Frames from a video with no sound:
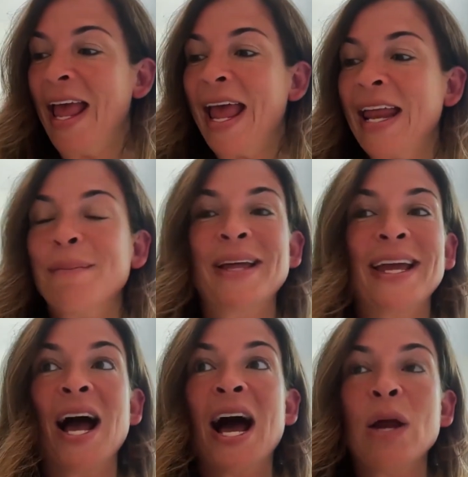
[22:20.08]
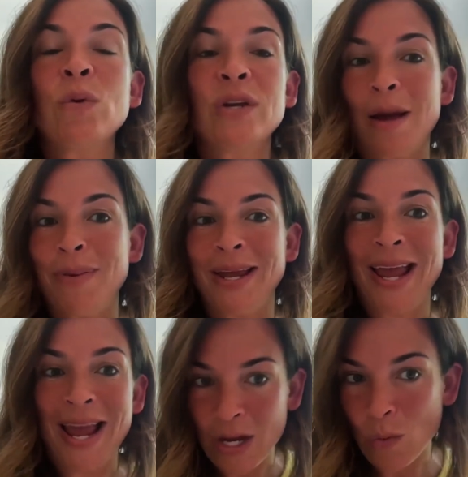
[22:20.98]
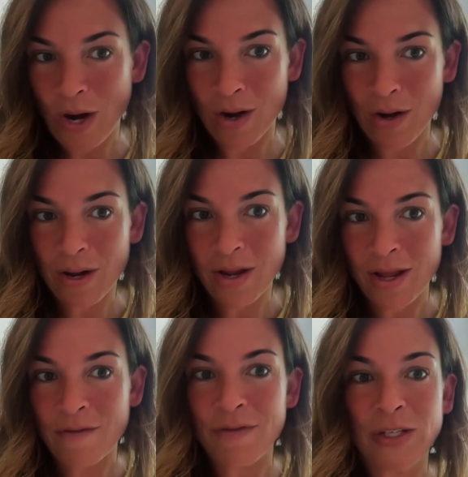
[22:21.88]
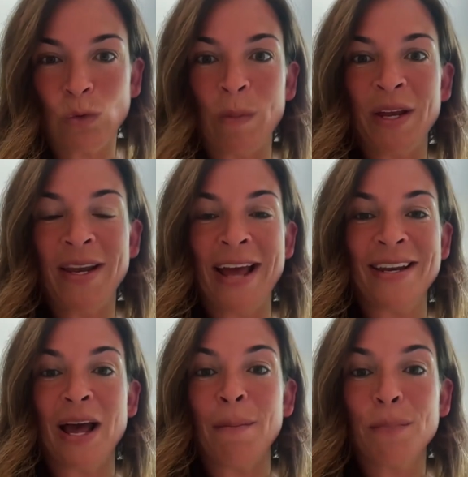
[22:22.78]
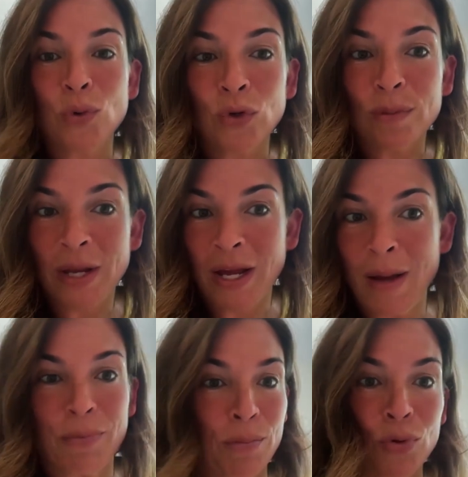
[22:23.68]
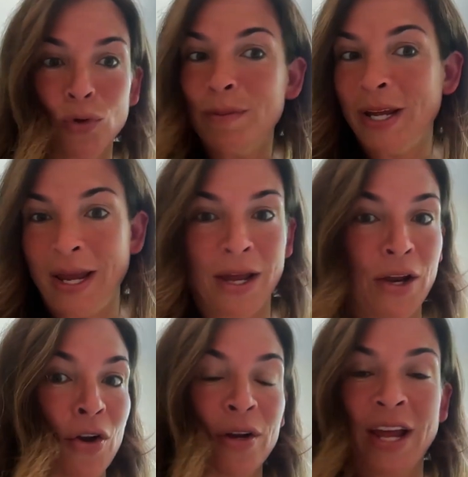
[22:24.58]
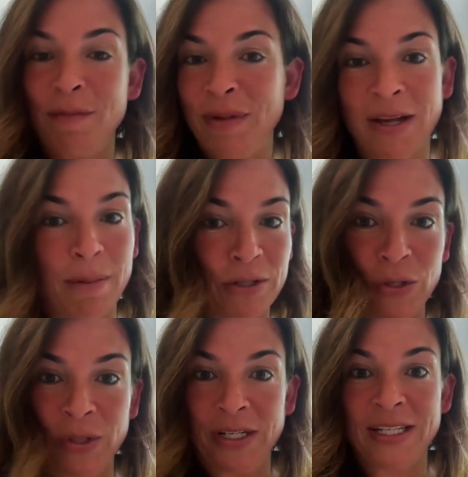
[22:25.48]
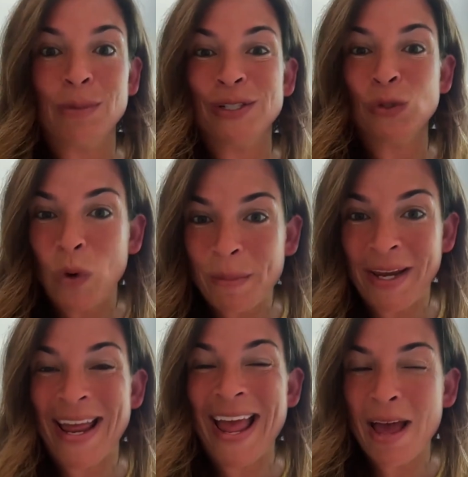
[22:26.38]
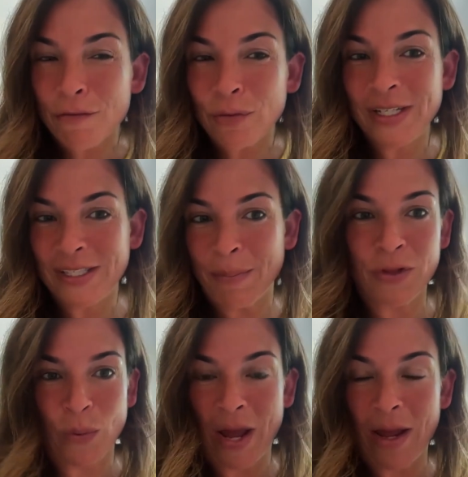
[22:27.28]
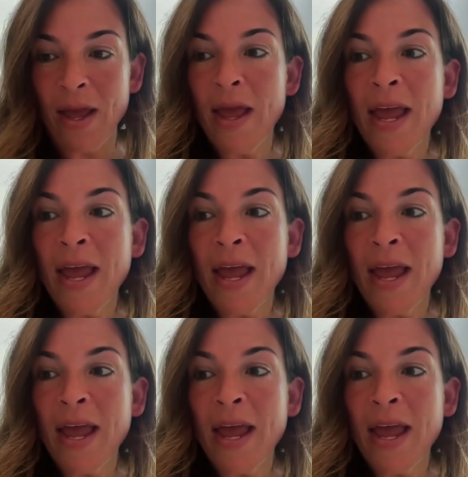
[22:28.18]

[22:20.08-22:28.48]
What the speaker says: And I'm like, I would not be anywhere if these women had not pulled me up or pulled me in or gave me the opportunities. It was women every step of the way.